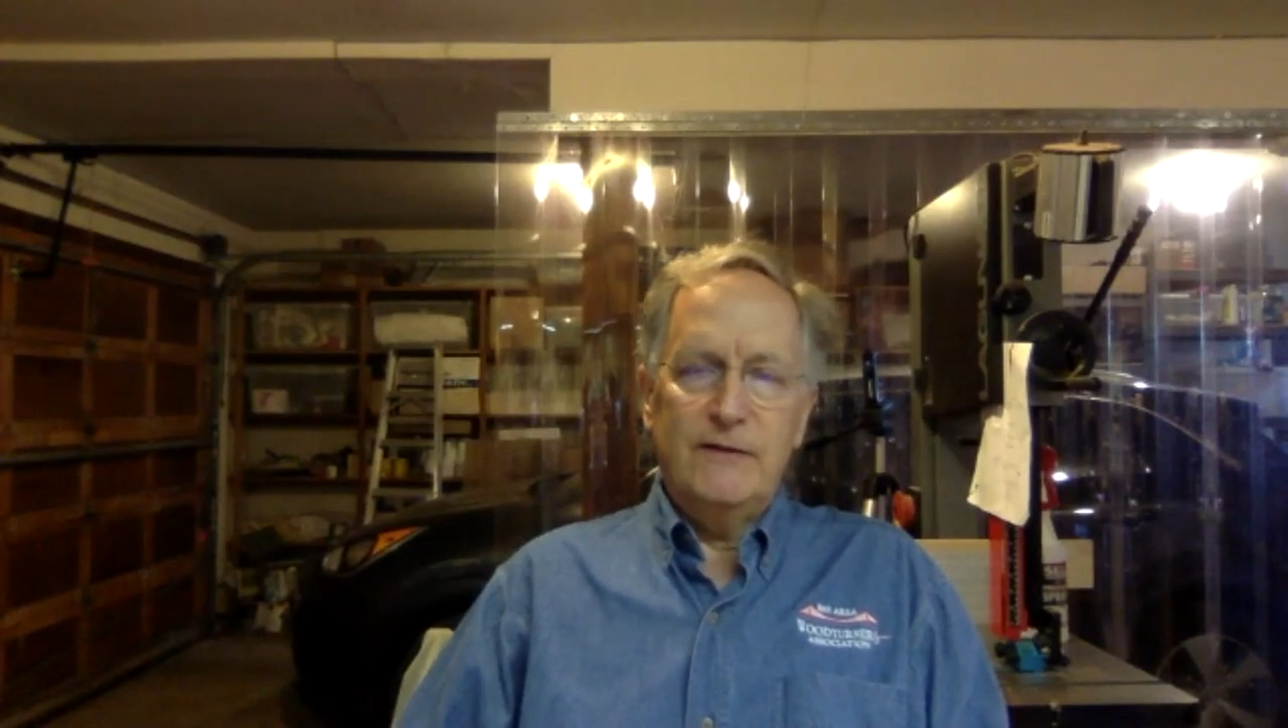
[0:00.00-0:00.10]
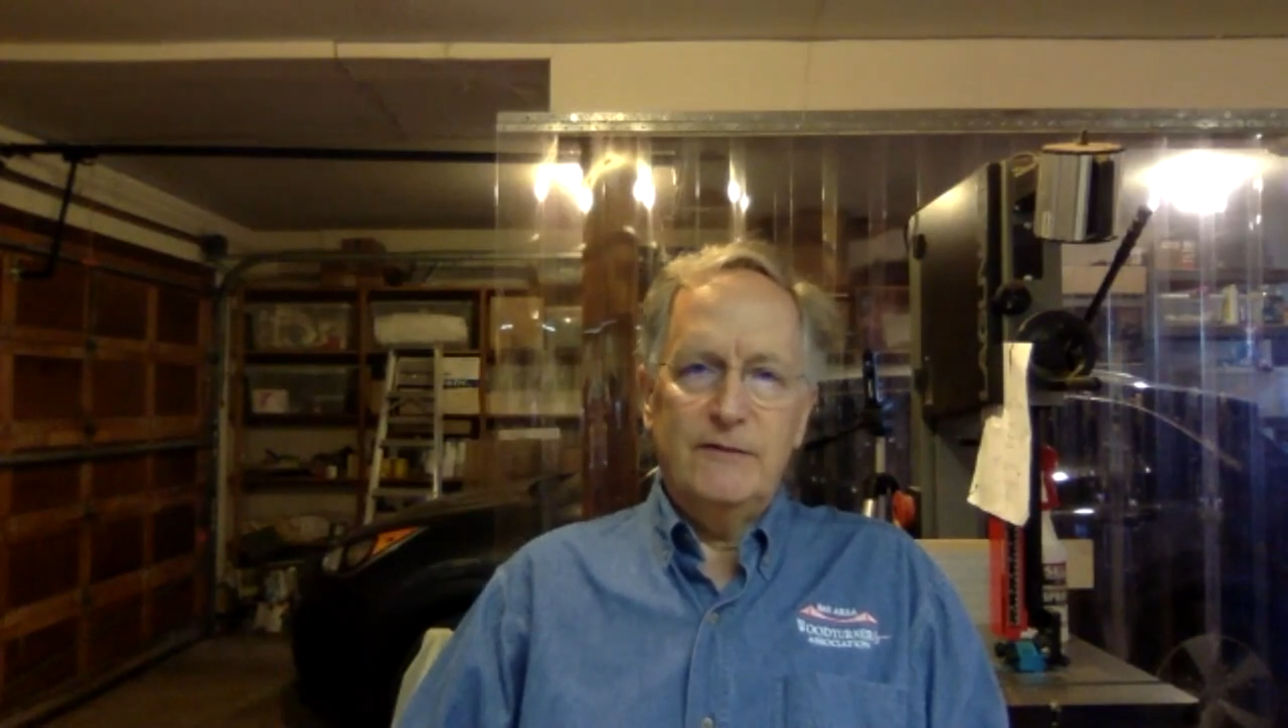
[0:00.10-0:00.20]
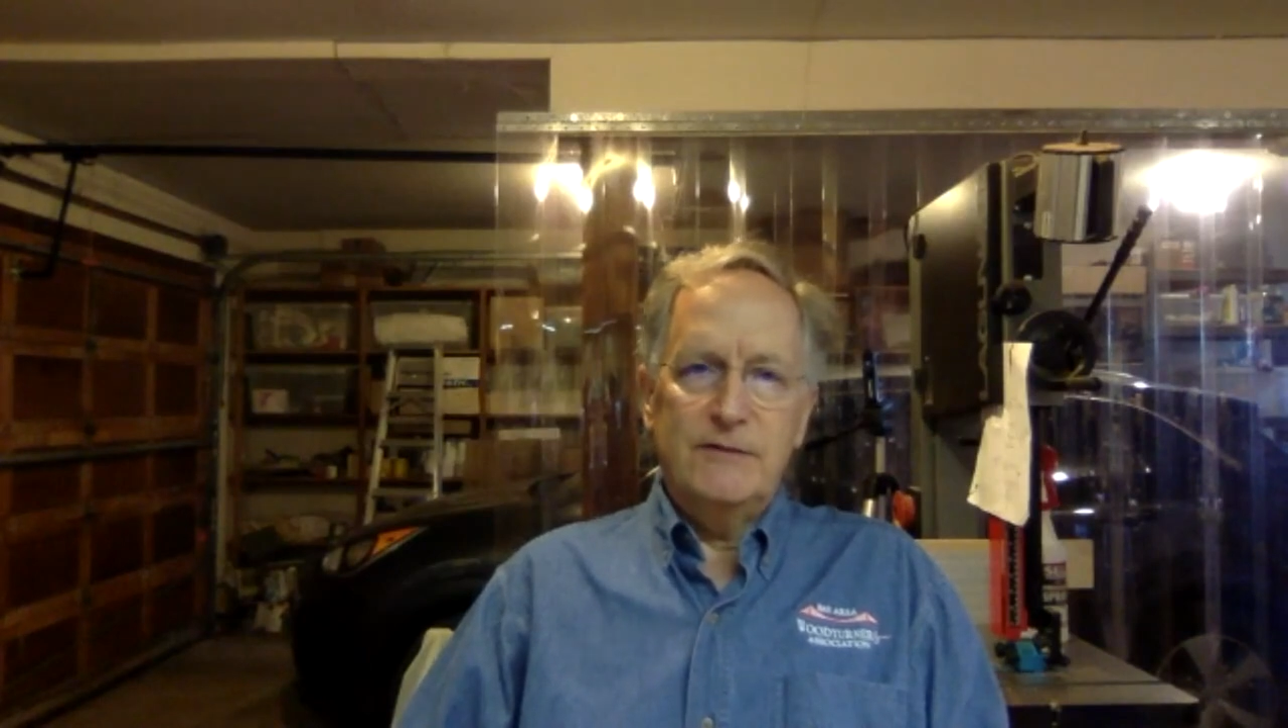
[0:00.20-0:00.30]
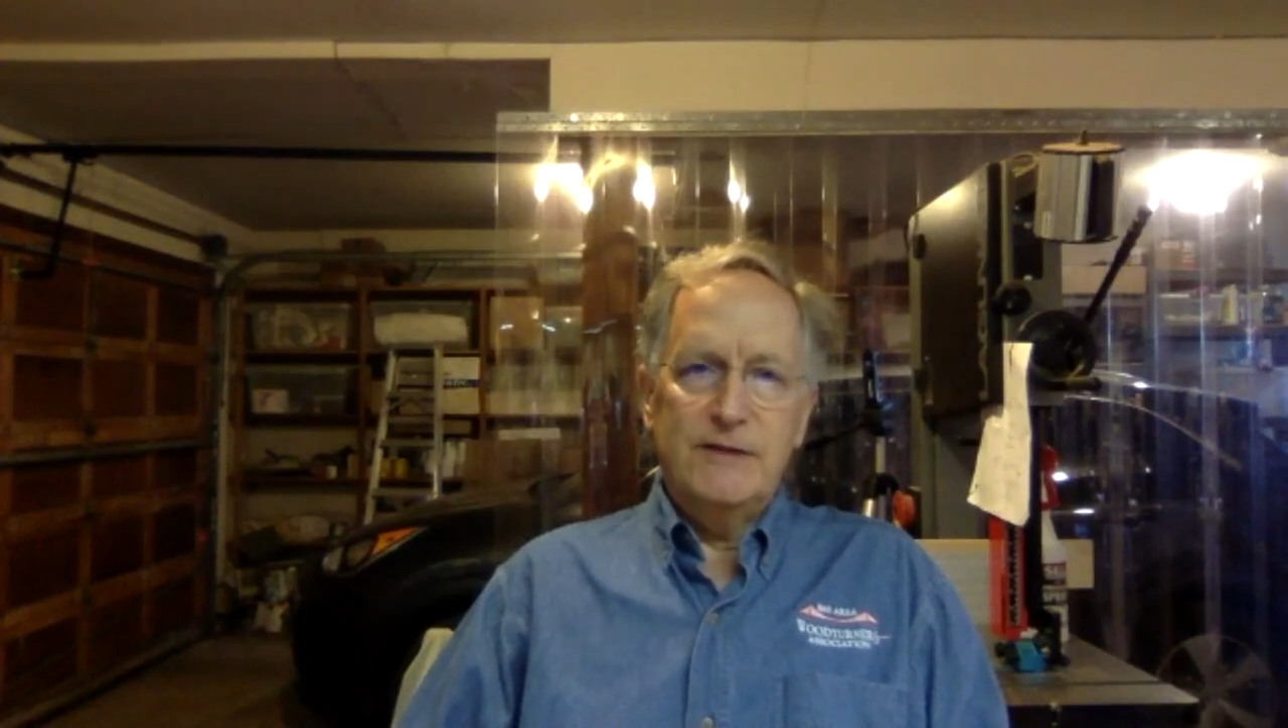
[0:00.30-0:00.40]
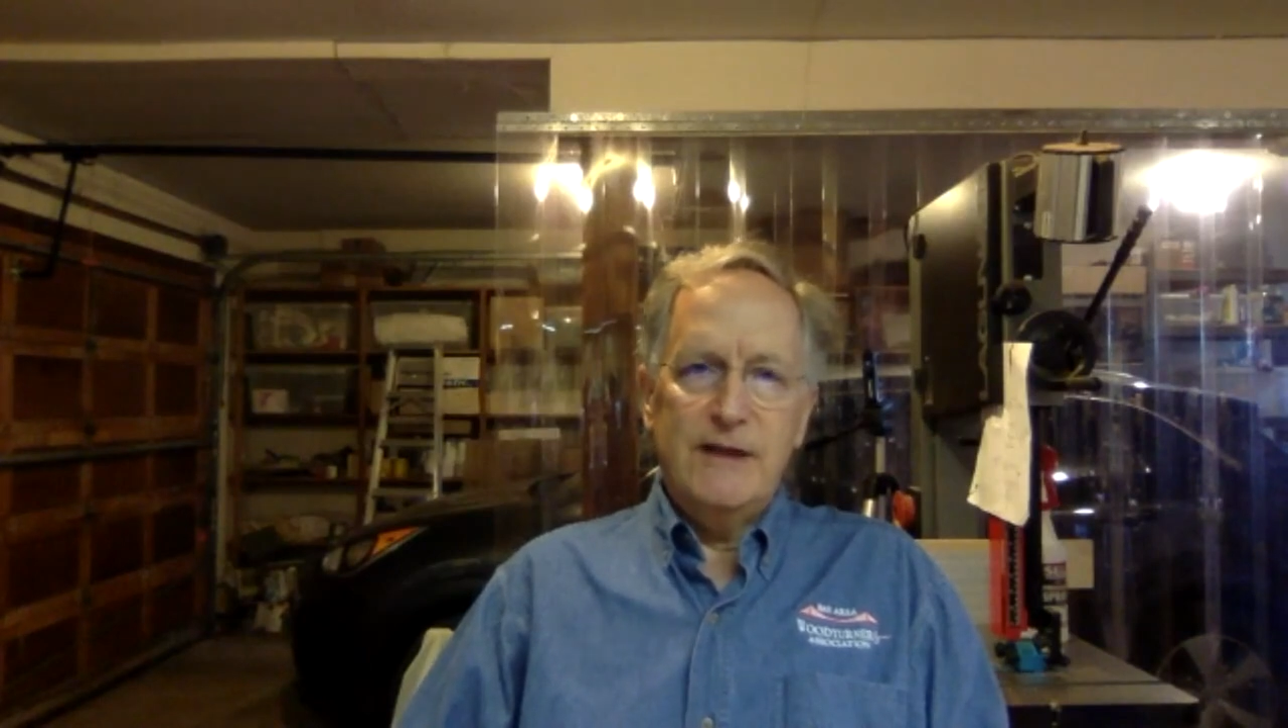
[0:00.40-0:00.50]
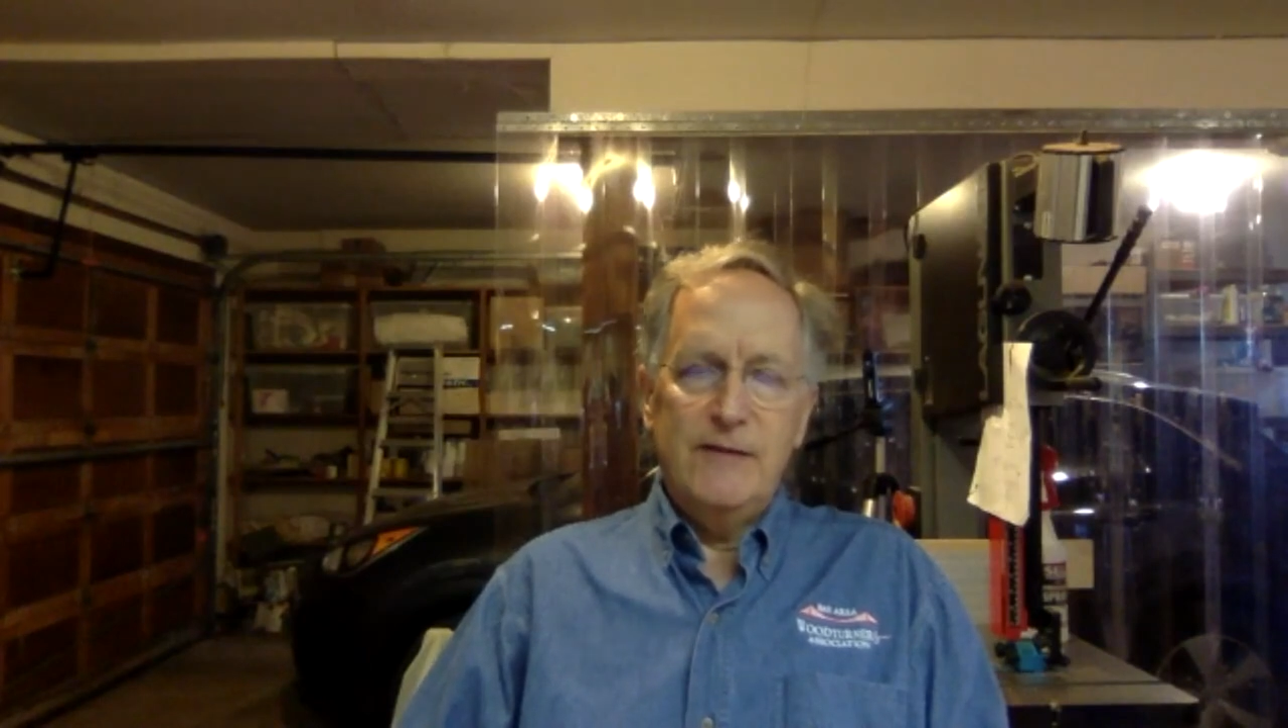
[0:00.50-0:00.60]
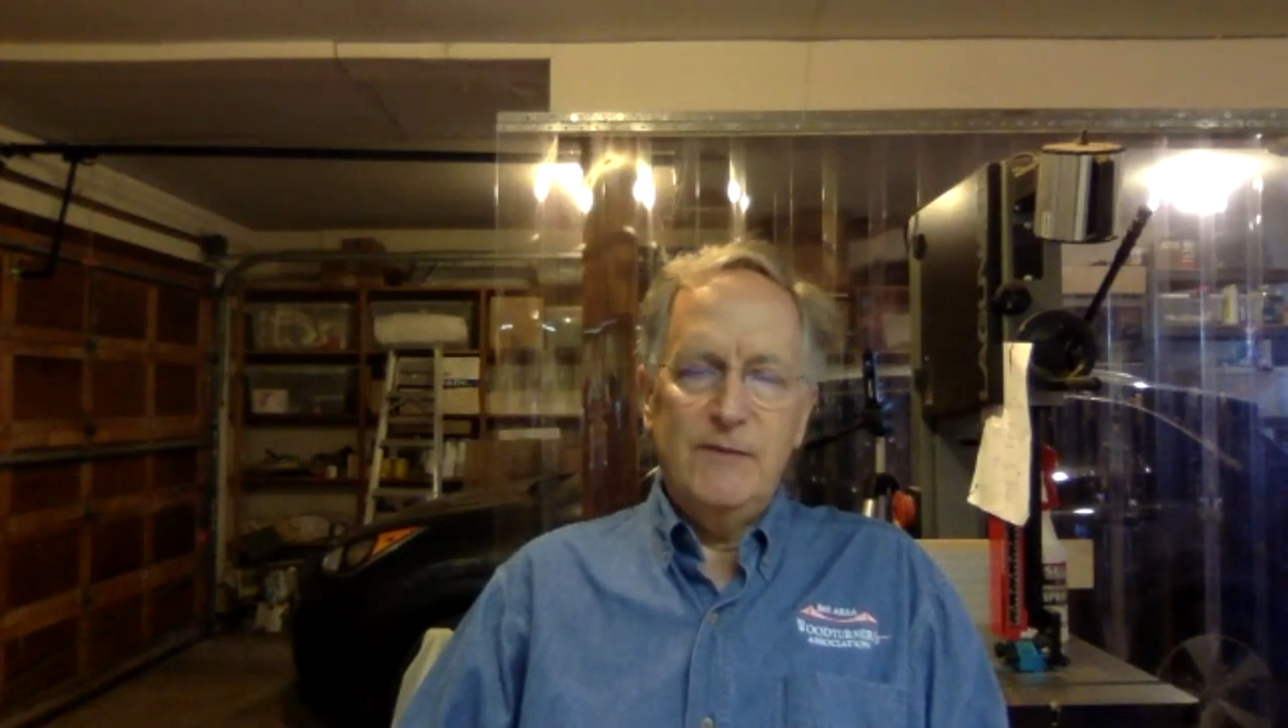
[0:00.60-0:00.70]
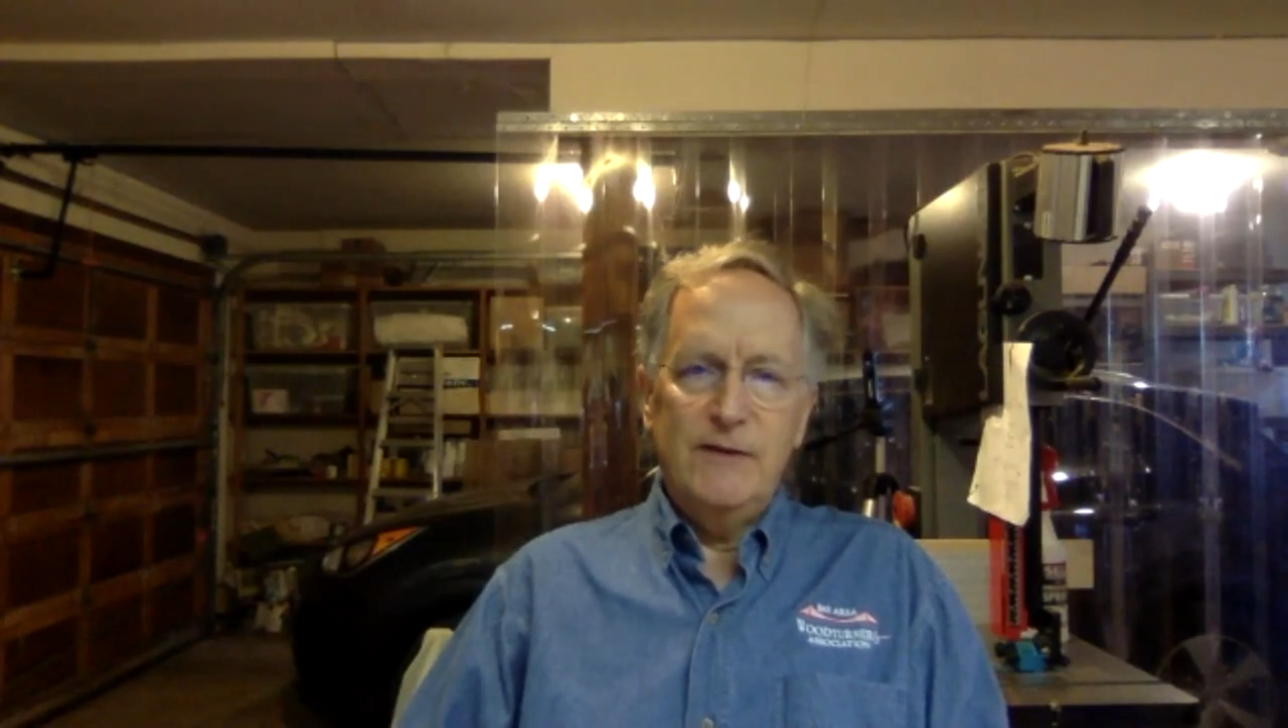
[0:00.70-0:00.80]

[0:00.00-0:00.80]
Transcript: which he gave me